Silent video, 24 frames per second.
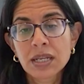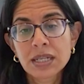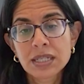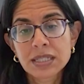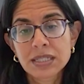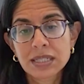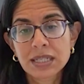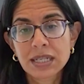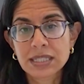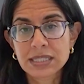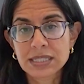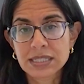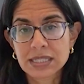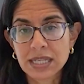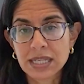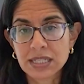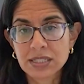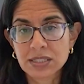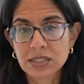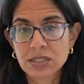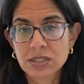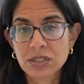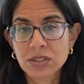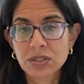to get
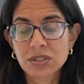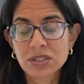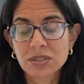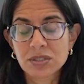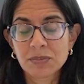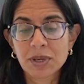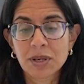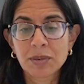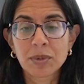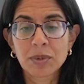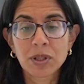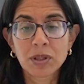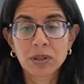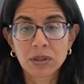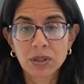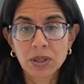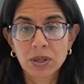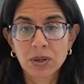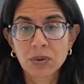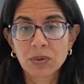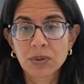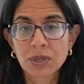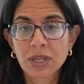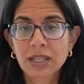sacituzumab
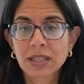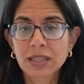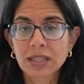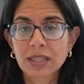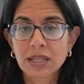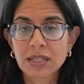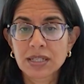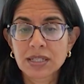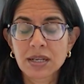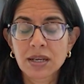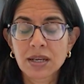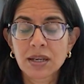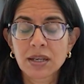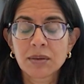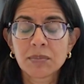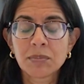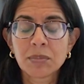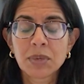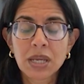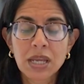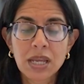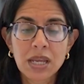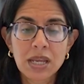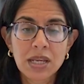alone at that time.